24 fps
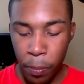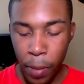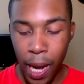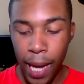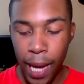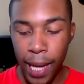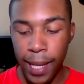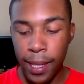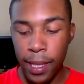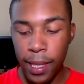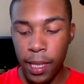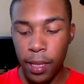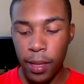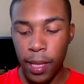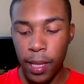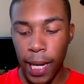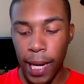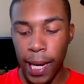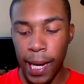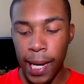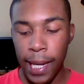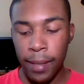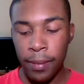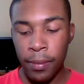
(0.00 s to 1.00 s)
Mike
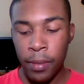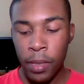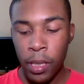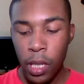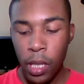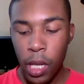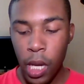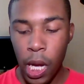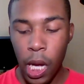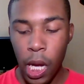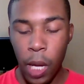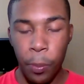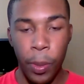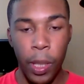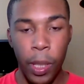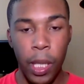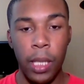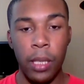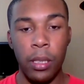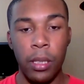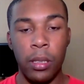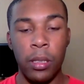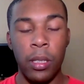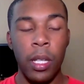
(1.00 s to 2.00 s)
that
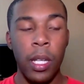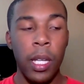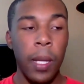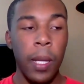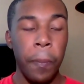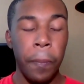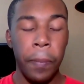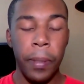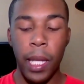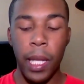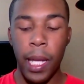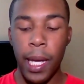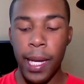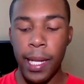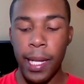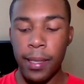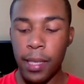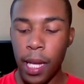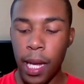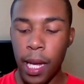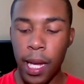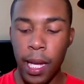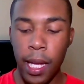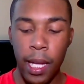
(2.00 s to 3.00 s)
he's
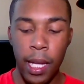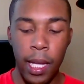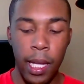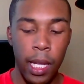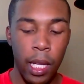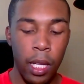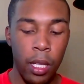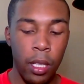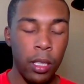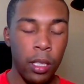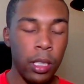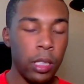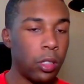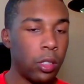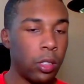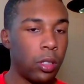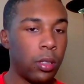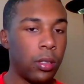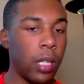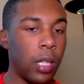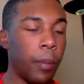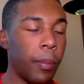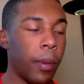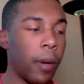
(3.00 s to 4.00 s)
planned a
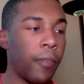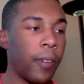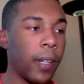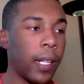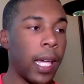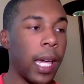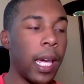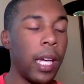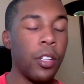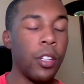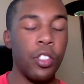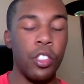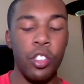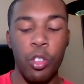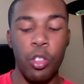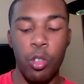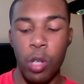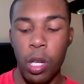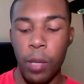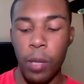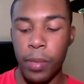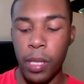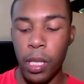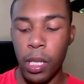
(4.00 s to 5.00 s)
summer vacation
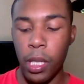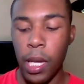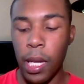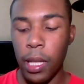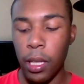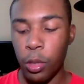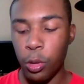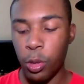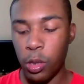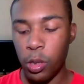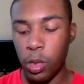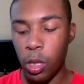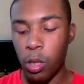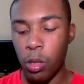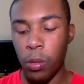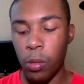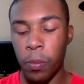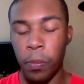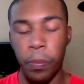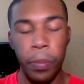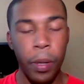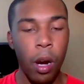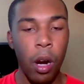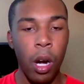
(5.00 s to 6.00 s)
trip to
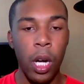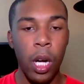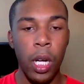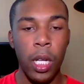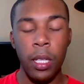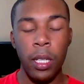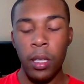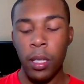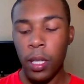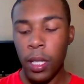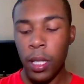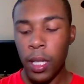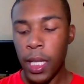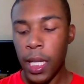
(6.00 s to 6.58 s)
Yellowstone Park,